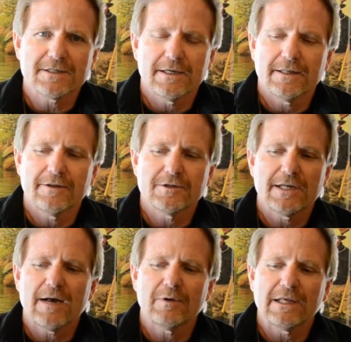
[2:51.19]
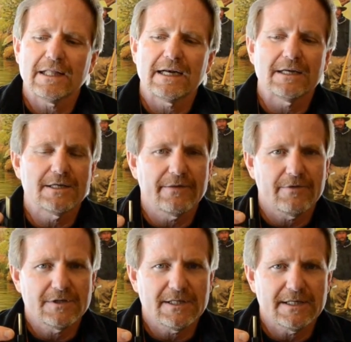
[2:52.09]
There's not really a lot of
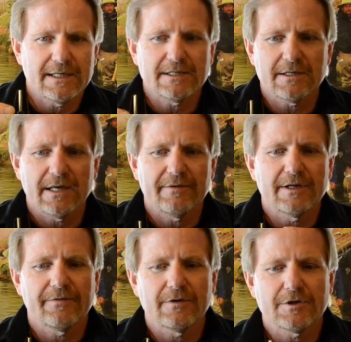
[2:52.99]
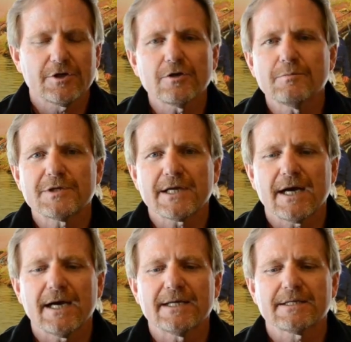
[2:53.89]
difference in these. They'll have a different tube
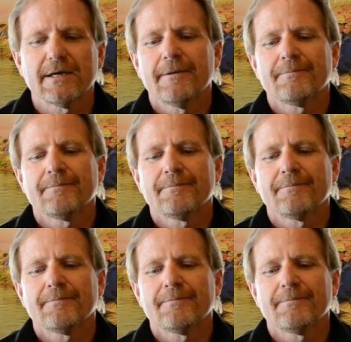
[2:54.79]
size.